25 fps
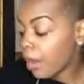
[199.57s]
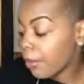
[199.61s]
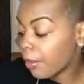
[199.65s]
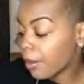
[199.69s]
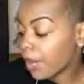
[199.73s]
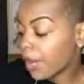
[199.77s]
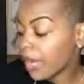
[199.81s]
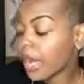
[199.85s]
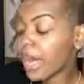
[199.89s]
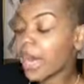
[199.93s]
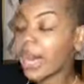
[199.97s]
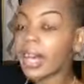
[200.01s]

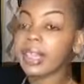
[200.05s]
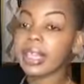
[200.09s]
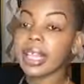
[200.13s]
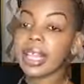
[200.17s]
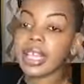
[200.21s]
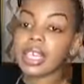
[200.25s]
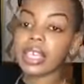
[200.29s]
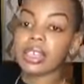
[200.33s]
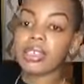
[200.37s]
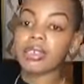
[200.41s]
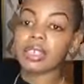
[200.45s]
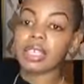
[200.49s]
But I
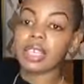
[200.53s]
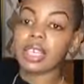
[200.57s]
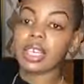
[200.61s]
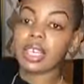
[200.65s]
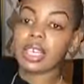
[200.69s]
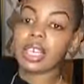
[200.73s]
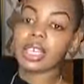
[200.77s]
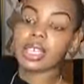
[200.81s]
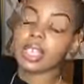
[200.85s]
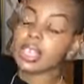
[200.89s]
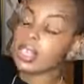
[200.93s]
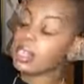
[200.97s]
like using
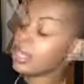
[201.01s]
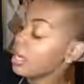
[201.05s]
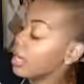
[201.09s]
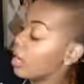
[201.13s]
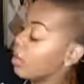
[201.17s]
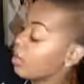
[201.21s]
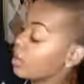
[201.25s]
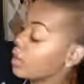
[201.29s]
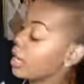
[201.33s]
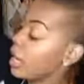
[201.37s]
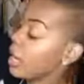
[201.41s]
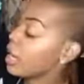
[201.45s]
these, and then
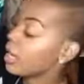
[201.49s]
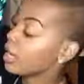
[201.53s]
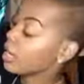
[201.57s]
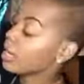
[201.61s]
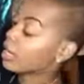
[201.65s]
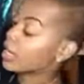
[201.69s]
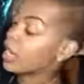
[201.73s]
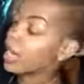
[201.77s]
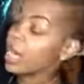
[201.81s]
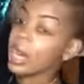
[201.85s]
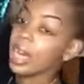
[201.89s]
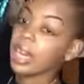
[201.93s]
I'll tie
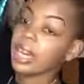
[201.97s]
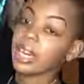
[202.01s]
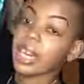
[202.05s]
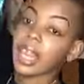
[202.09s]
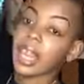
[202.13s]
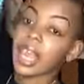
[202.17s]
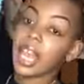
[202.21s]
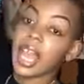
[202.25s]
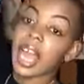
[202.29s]
a knot